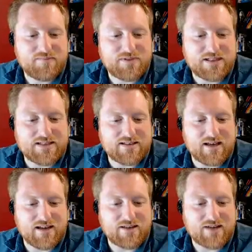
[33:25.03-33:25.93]
Is the
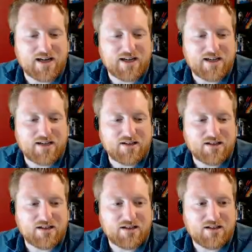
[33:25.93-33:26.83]
other guy
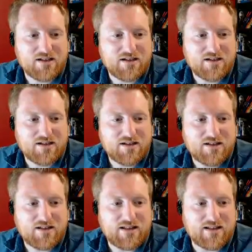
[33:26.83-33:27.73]
here?
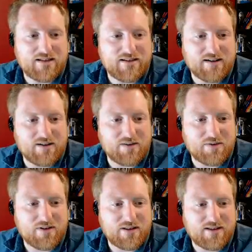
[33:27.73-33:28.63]
He is not.
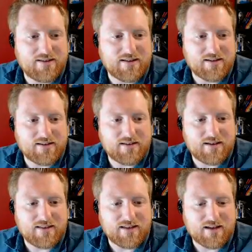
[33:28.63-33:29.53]
What are these things?
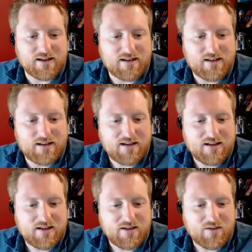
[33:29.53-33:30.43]
Nothing.
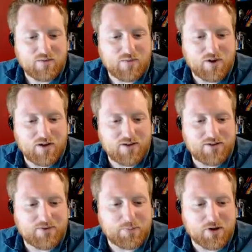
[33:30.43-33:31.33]
All the
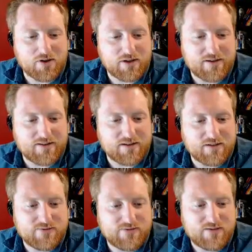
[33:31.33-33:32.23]
sparkly
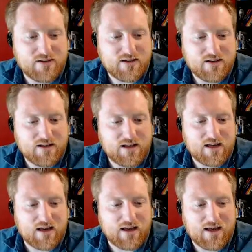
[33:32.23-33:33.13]
stuff.
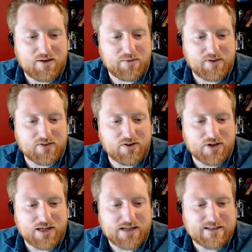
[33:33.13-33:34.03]
Uh, Hedwyn's
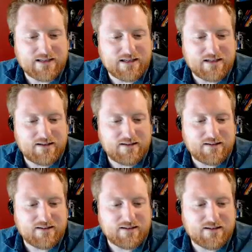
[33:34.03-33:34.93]
cooking
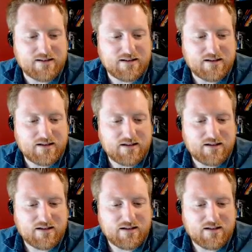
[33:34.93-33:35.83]
tins.
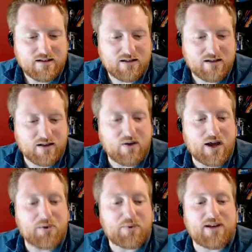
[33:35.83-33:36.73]
Oh,
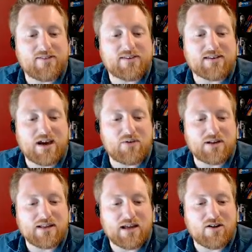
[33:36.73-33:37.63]
Hedwyn is
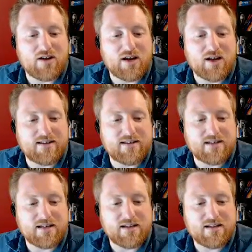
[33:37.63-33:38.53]
scouting the area. I see.